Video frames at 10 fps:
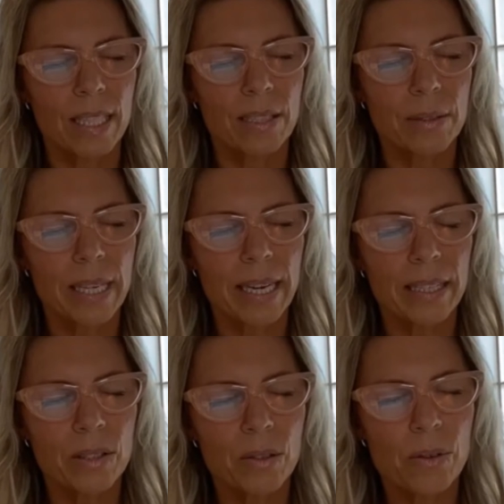Closing
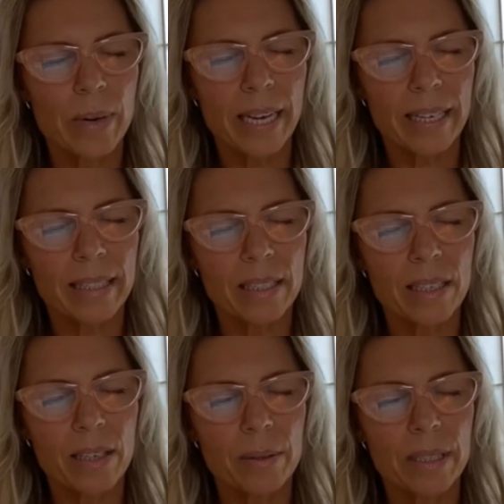any doorways to
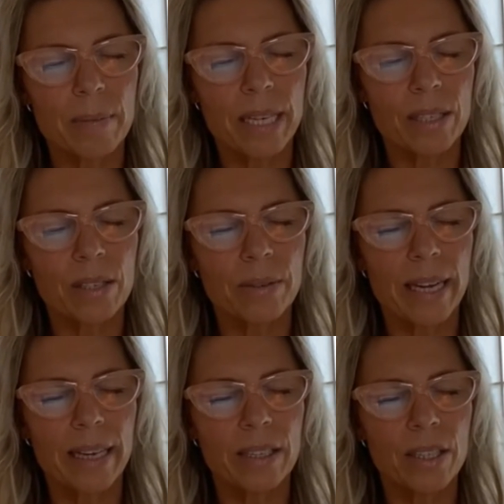lower dimensional
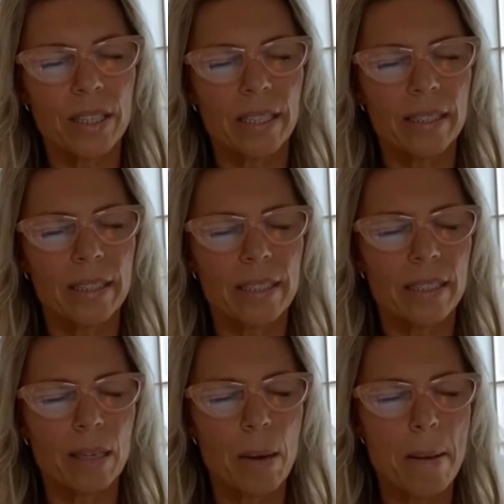energies.